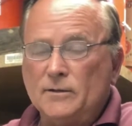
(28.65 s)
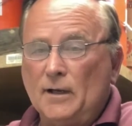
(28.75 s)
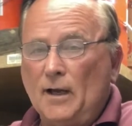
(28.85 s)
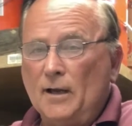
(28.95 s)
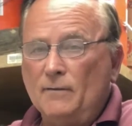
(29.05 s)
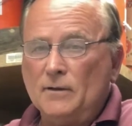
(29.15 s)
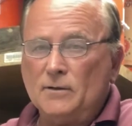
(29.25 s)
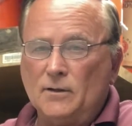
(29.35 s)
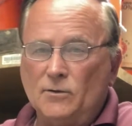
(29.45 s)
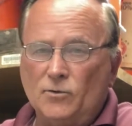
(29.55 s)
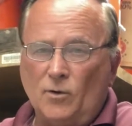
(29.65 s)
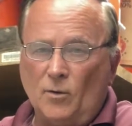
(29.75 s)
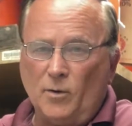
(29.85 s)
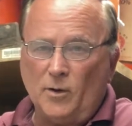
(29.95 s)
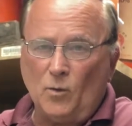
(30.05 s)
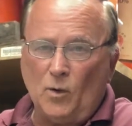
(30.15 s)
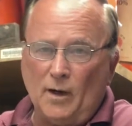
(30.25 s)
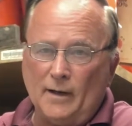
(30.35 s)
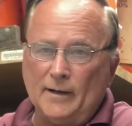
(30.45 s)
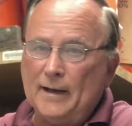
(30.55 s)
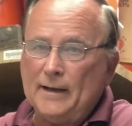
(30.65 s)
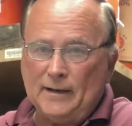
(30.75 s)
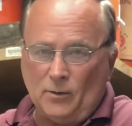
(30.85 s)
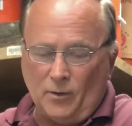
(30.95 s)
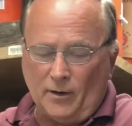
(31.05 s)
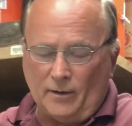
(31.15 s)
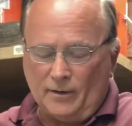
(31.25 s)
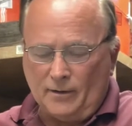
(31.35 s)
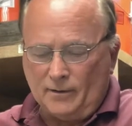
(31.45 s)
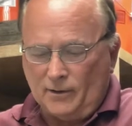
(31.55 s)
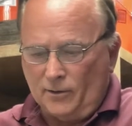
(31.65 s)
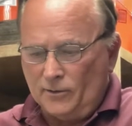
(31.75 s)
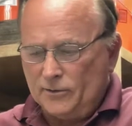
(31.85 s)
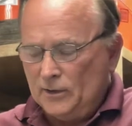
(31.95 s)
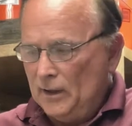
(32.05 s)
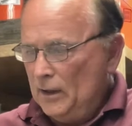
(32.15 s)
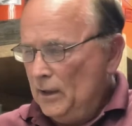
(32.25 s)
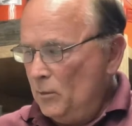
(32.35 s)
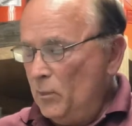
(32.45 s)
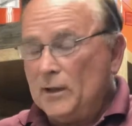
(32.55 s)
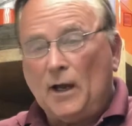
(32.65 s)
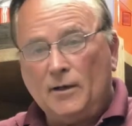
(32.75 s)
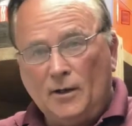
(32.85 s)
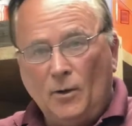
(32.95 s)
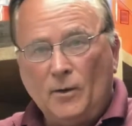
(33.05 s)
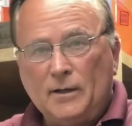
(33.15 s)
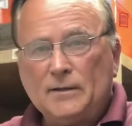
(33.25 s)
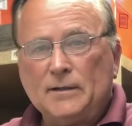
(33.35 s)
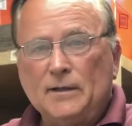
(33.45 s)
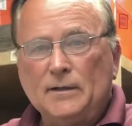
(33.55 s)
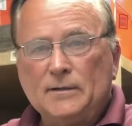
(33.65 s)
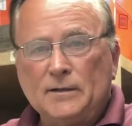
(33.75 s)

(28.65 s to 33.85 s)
and I haven't seen strawberry wine anywhere in years, but I know it exists.